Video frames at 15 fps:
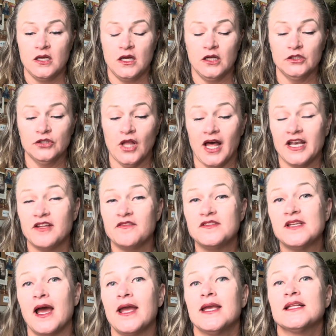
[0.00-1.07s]
A lot of
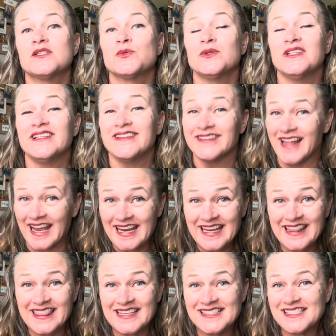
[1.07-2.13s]
diets really
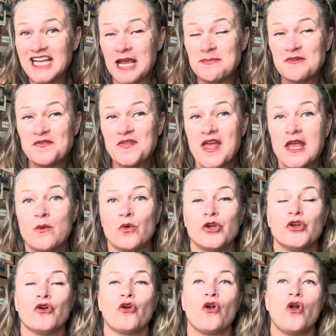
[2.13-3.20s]
like this type of thing where
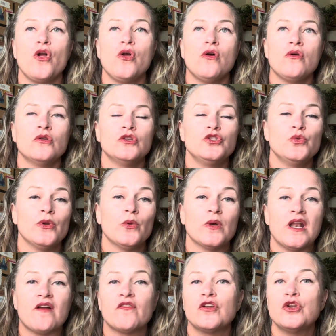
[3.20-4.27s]
you're doing
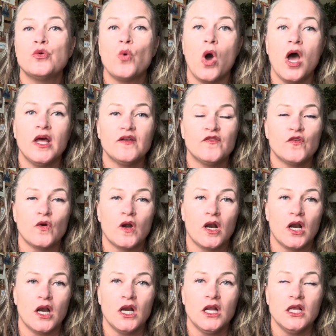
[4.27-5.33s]
whatever you want
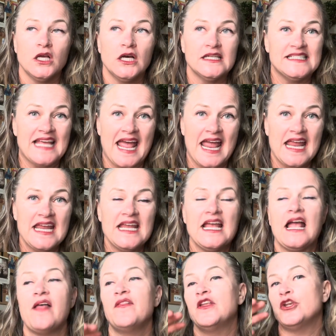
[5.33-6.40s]
for a day
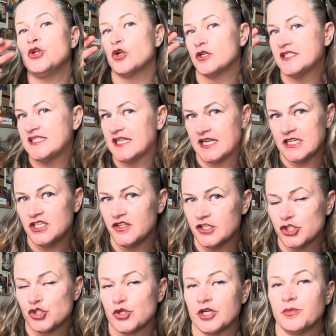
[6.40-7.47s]
and then you're sticking to
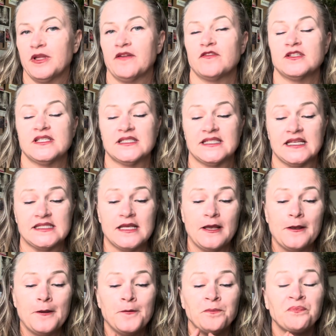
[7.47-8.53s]
this strict plan for 6 days.
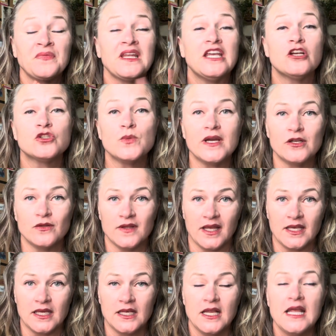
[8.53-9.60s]
Here's why I don't like
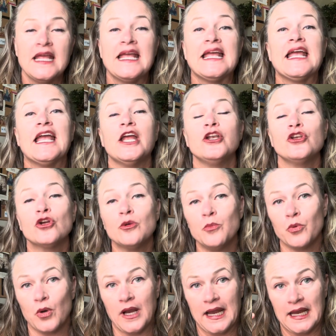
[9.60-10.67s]
it. In your
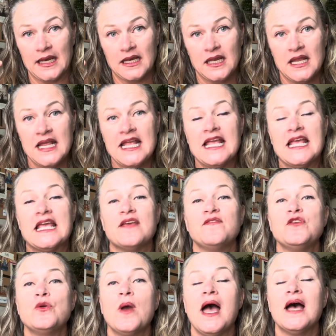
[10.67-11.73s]
brain, if
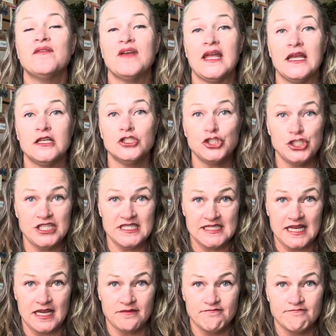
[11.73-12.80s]
you have a cheat
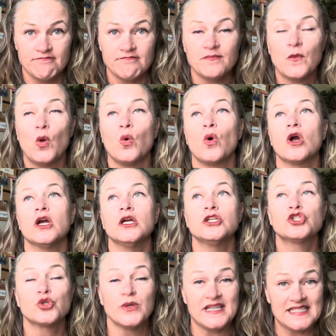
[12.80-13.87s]
day or a
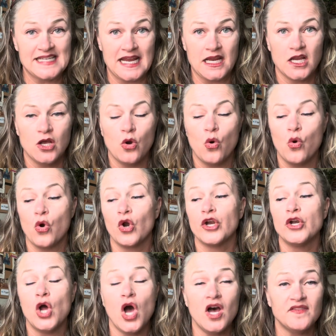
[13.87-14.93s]
treat day or an
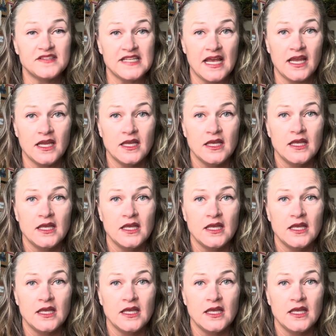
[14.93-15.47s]
off day,